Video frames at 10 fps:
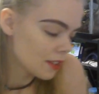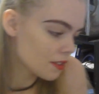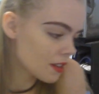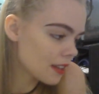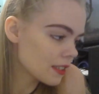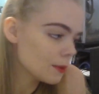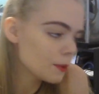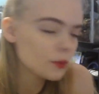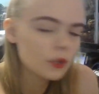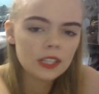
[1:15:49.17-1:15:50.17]
So yeah,
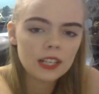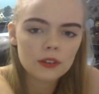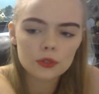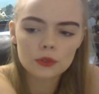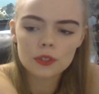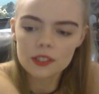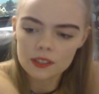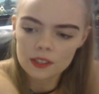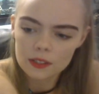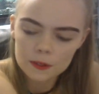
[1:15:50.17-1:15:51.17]
someone pointed out
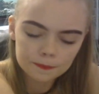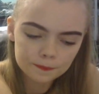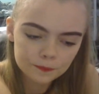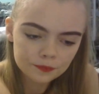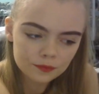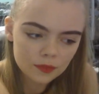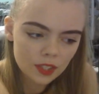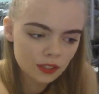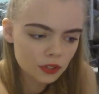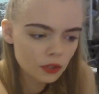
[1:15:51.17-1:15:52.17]
tortoises.
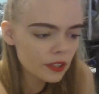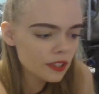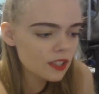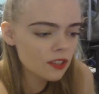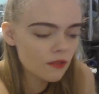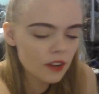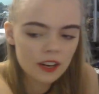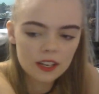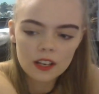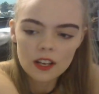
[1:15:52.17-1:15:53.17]
Tortoises are
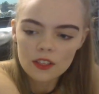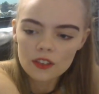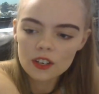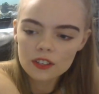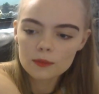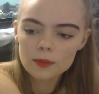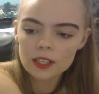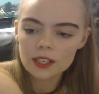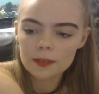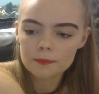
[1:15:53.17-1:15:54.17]
they're
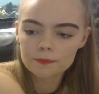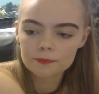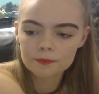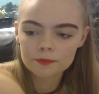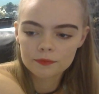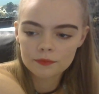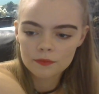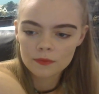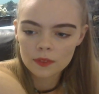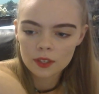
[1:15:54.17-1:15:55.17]
intermediate.
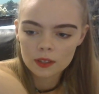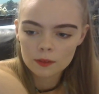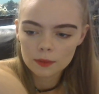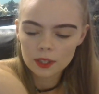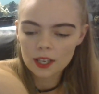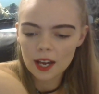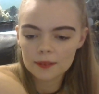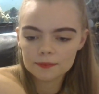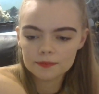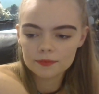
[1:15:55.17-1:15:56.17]
But yeah,
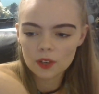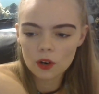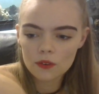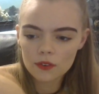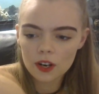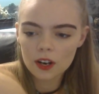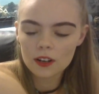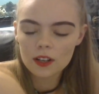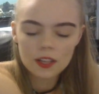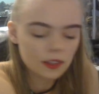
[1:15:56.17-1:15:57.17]

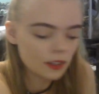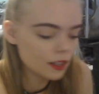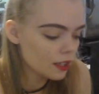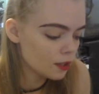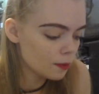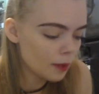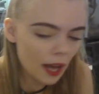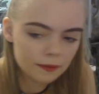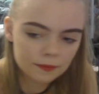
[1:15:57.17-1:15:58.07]
overall, they're not too bad.